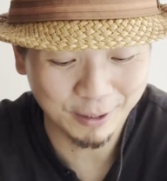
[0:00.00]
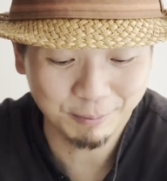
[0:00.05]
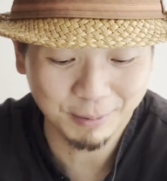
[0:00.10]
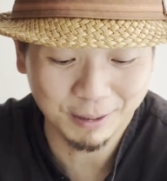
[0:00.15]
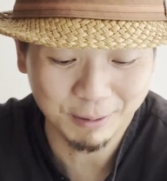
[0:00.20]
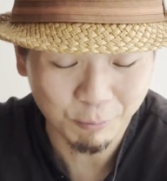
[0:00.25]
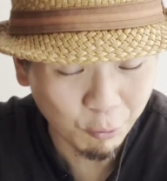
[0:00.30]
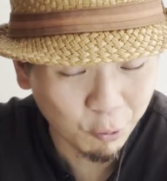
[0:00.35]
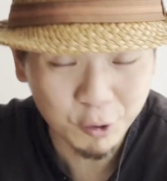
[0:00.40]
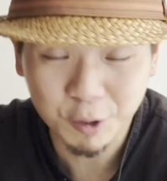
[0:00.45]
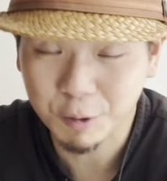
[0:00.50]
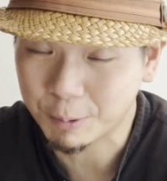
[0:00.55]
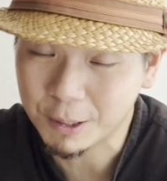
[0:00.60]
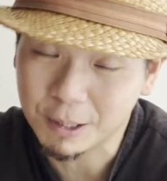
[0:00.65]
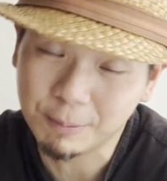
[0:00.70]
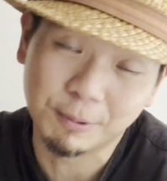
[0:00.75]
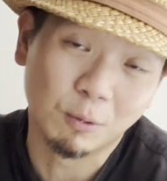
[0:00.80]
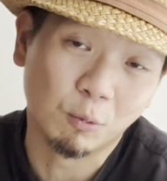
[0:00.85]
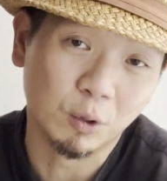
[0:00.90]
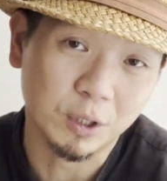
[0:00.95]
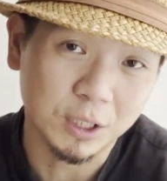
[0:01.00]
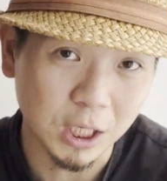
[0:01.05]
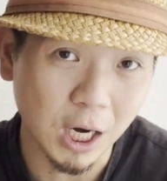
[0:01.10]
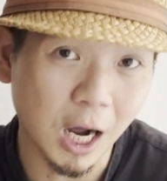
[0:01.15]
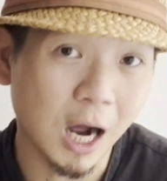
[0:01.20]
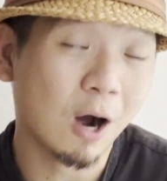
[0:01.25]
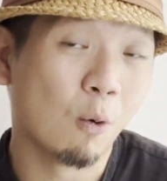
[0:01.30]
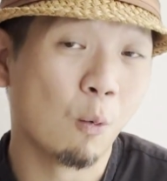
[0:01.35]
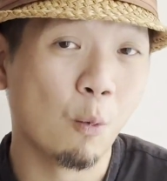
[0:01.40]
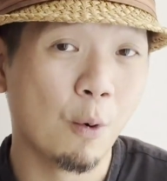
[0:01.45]
But most people would
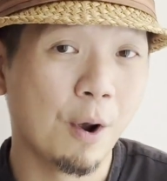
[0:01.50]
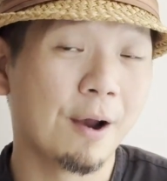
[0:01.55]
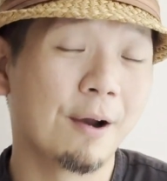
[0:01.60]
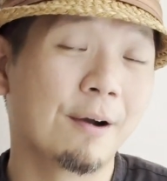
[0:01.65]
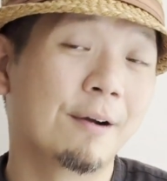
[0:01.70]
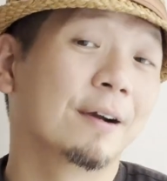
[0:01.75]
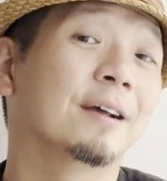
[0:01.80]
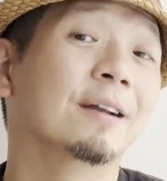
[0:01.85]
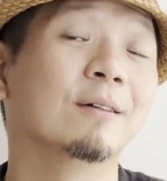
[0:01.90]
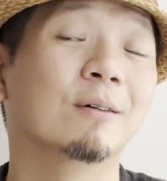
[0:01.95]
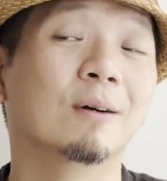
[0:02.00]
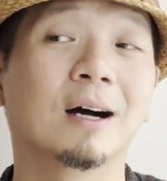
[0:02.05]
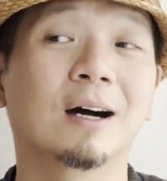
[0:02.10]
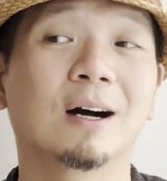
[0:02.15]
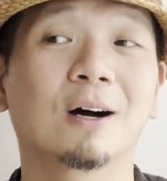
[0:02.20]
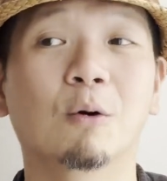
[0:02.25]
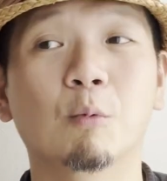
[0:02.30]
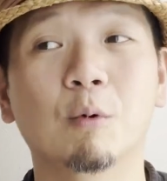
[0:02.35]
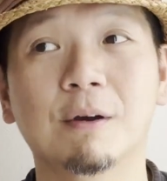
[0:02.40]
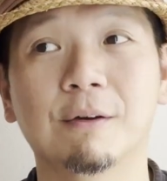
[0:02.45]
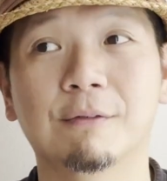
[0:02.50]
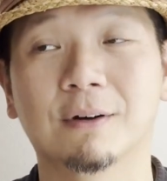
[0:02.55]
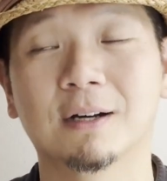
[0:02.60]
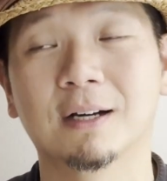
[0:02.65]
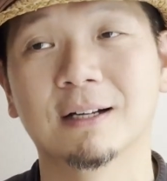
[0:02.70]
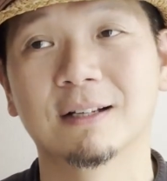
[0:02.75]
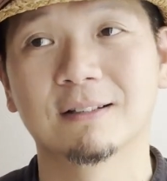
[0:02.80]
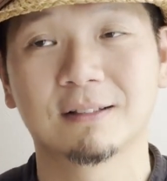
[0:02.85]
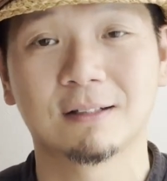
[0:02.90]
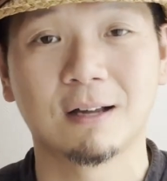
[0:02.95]
not wear it with
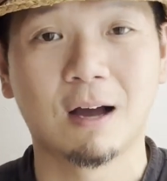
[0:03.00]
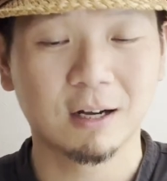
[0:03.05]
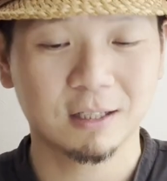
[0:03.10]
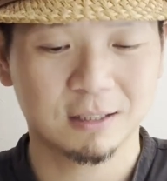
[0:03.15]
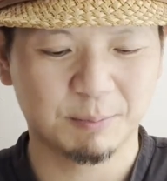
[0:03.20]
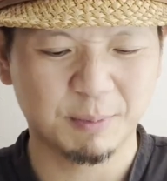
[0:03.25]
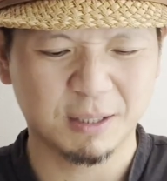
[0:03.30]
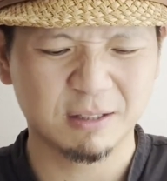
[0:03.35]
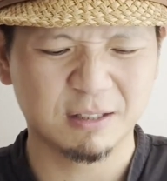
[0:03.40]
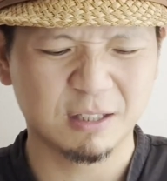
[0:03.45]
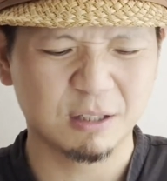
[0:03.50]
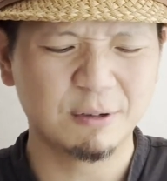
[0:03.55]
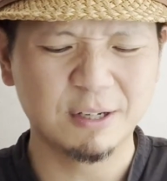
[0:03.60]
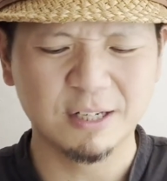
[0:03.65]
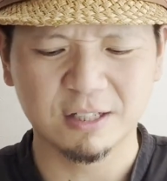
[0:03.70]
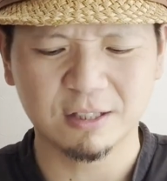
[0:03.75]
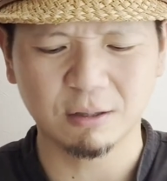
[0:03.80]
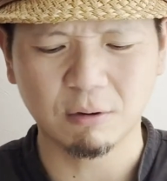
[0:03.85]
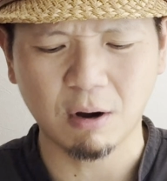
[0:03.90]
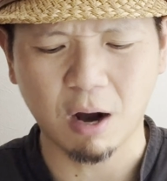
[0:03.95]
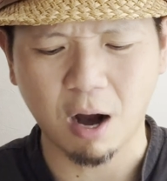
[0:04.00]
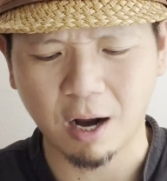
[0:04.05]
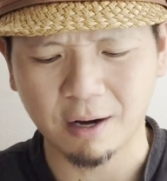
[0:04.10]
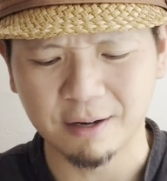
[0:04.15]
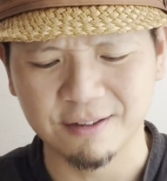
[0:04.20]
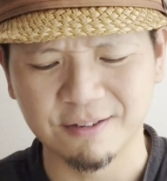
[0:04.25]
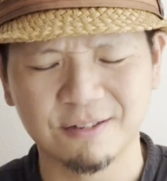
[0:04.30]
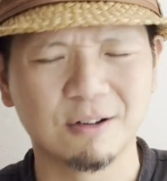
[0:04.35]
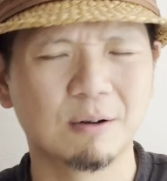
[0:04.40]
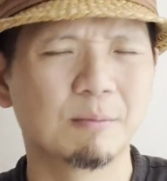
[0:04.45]
socks because it's really so
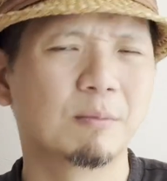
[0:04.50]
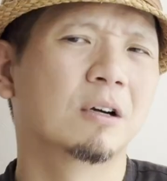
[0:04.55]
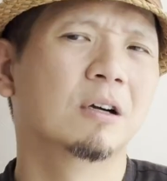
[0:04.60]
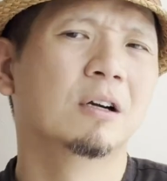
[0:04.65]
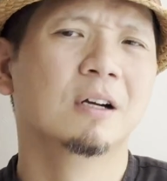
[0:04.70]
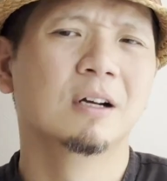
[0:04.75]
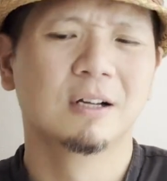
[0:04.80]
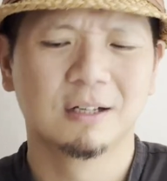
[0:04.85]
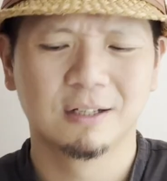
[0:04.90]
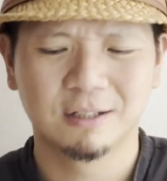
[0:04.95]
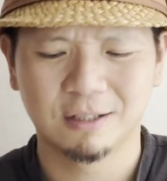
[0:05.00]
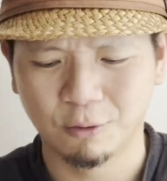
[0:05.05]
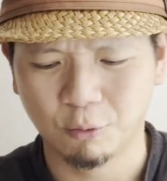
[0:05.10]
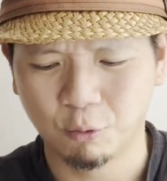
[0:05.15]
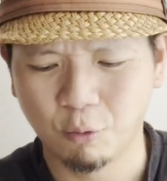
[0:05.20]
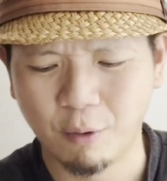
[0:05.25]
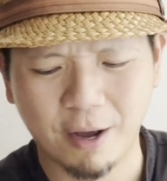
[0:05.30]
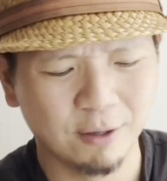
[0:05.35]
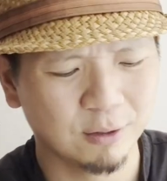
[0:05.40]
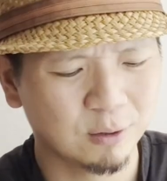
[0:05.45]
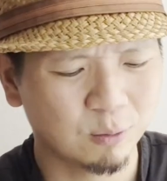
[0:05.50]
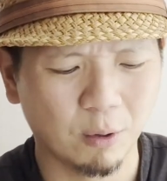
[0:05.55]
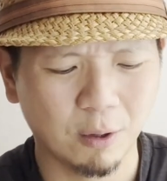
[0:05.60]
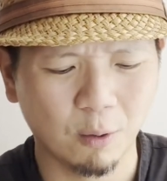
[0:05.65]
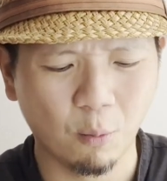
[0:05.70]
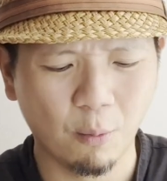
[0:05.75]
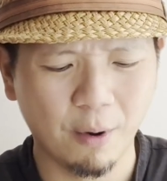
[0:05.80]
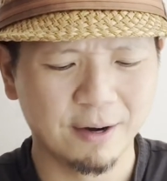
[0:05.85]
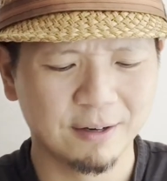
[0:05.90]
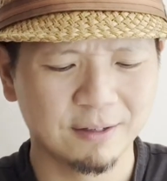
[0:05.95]
hot in summer. So who else want
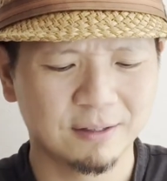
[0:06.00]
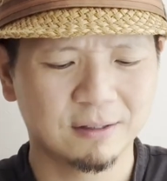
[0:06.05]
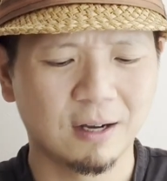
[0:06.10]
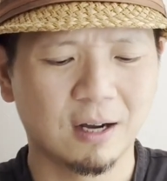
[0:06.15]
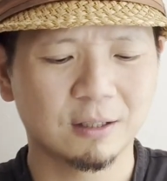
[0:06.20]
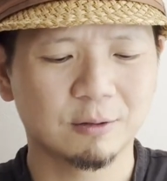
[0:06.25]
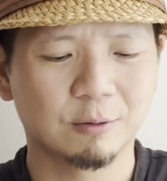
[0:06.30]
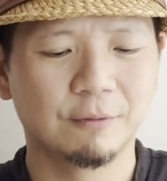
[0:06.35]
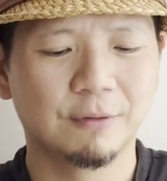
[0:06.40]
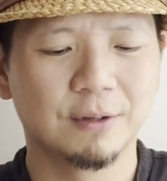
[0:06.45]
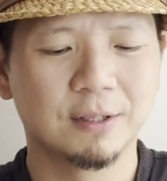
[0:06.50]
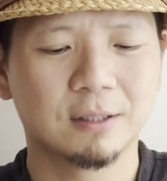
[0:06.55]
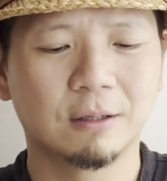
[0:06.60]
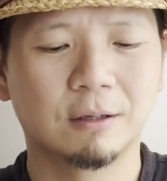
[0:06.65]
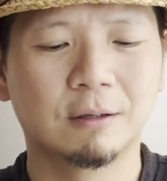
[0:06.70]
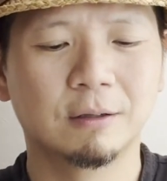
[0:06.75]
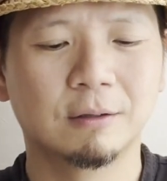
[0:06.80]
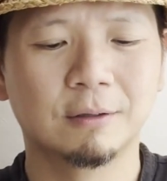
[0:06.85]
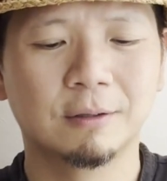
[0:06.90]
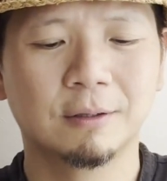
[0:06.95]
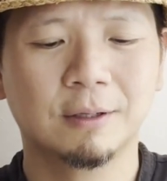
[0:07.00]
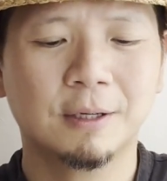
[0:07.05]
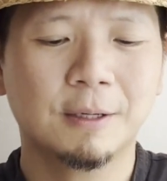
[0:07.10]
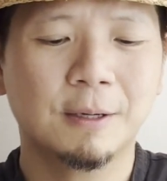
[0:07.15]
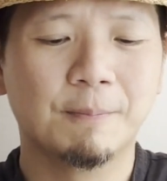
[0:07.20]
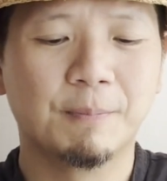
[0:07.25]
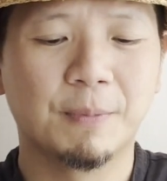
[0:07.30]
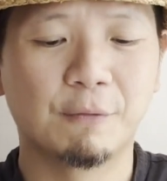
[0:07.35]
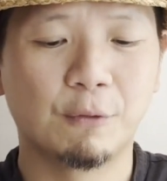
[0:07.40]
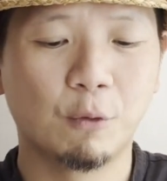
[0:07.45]
to wear socks with it? So
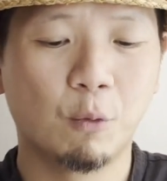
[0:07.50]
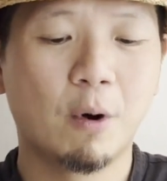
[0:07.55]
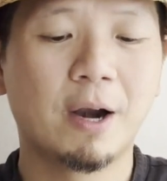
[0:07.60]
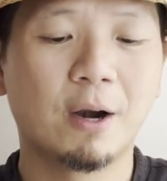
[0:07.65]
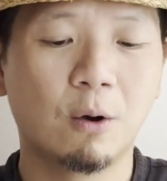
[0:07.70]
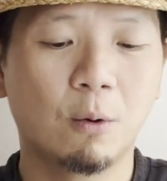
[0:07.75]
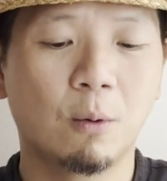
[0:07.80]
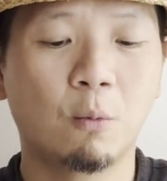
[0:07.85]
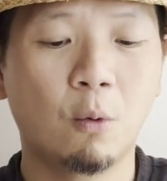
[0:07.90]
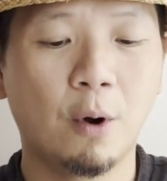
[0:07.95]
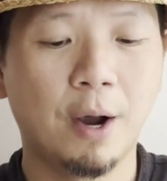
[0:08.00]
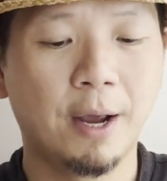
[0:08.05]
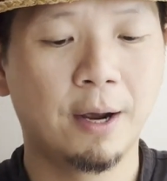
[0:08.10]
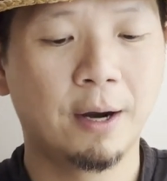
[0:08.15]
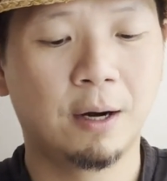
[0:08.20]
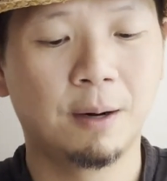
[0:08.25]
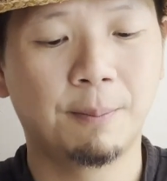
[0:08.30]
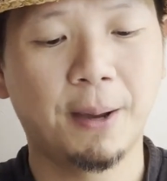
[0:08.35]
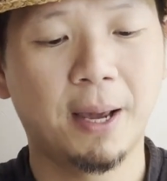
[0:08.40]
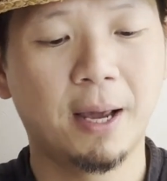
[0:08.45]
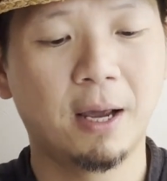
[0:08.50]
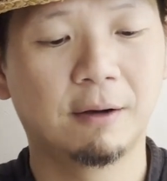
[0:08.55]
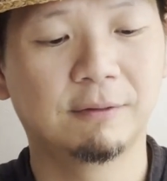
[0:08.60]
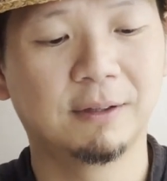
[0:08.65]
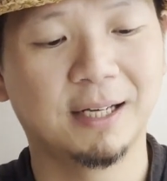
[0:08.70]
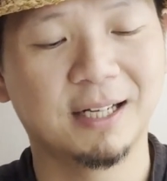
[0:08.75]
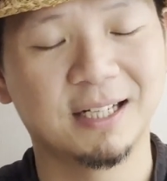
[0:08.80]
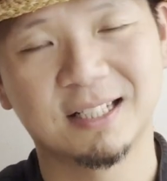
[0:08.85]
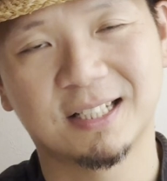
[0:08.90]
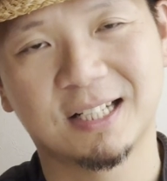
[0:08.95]
if you want to wear a pair of
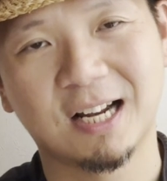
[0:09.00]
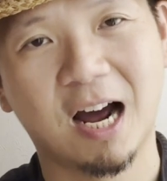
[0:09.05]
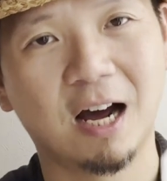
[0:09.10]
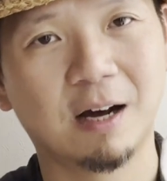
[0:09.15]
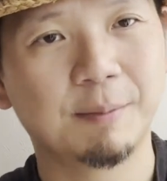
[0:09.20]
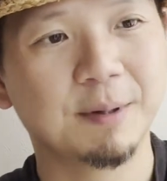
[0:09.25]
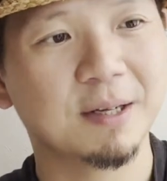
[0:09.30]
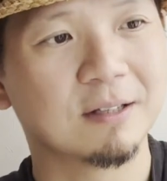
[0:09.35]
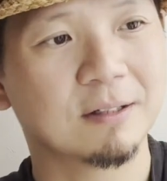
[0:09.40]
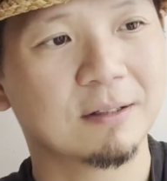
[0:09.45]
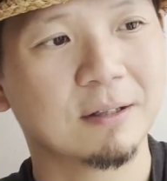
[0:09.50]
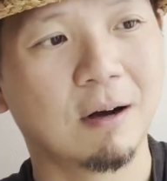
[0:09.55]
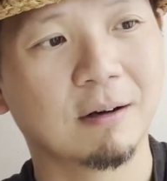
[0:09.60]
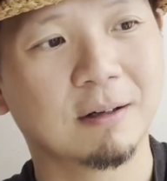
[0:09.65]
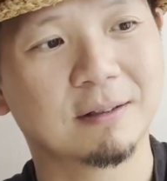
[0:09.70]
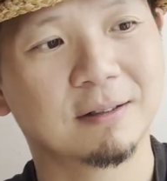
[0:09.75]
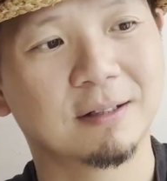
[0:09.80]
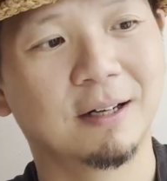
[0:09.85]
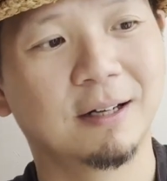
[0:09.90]
like a tabi socks